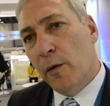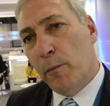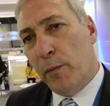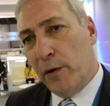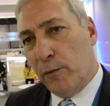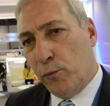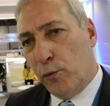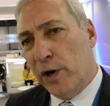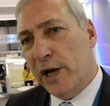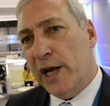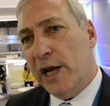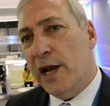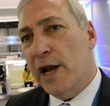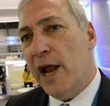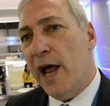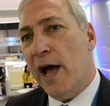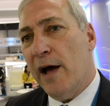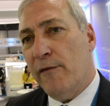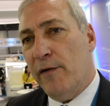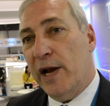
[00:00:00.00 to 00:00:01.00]
but we didn't
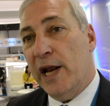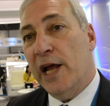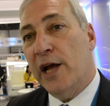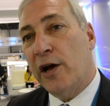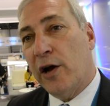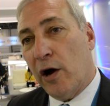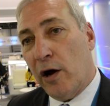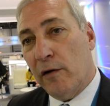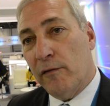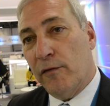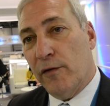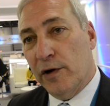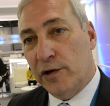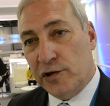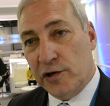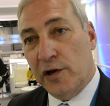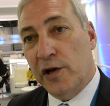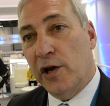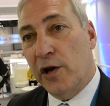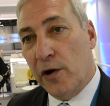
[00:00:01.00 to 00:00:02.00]
have any
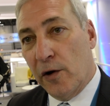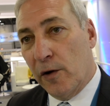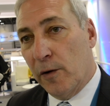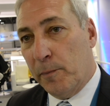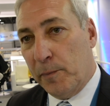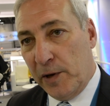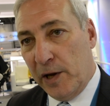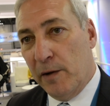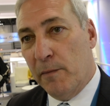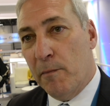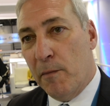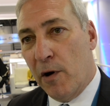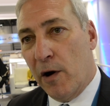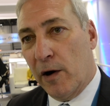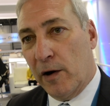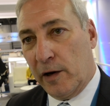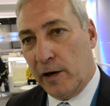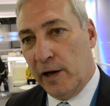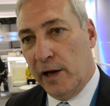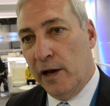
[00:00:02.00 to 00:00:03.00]
coverage in the European
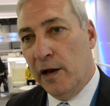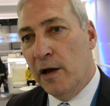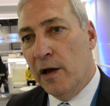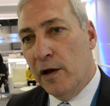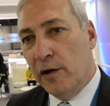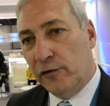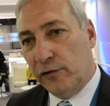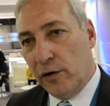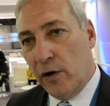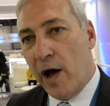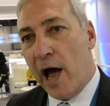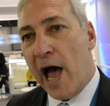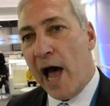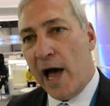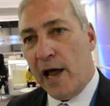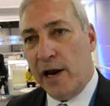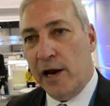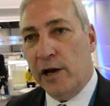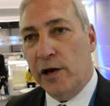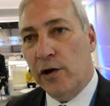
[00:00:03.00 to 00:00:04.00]
market. So
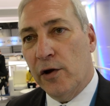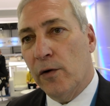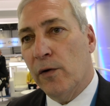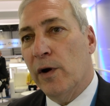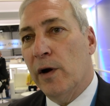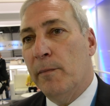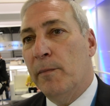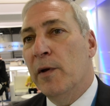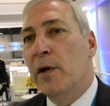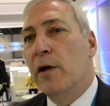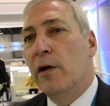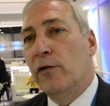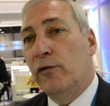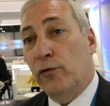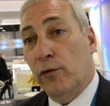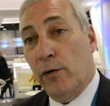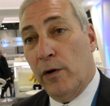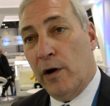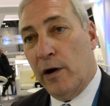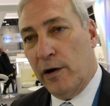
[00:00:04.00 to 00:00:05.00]
adding Europe
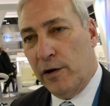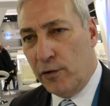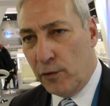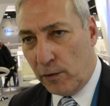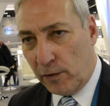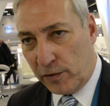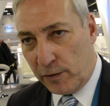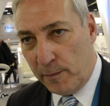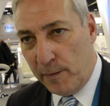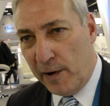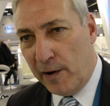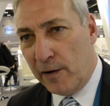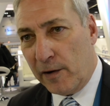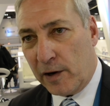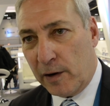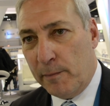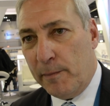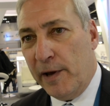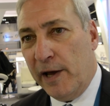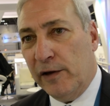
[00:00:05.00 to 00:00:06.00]
to our North
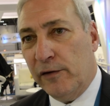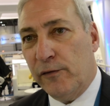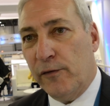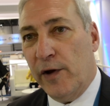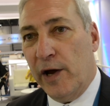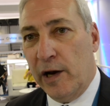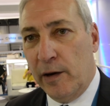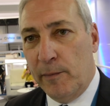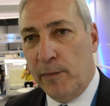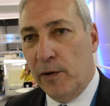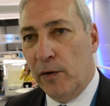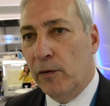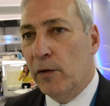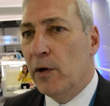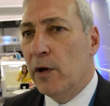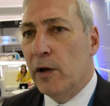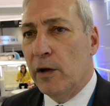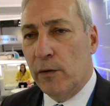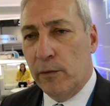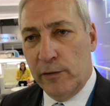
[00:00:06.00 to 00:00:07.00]
America-based Vanderbilt
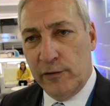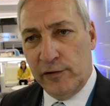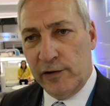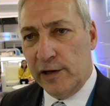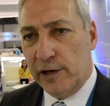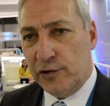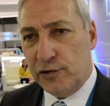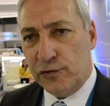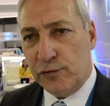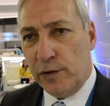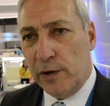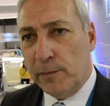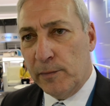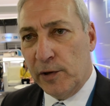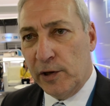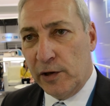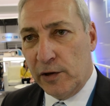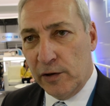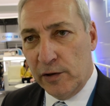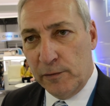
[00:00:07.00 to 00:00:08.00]
was an
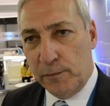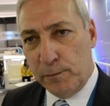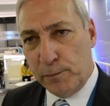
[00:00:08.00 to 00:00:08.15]
extremely good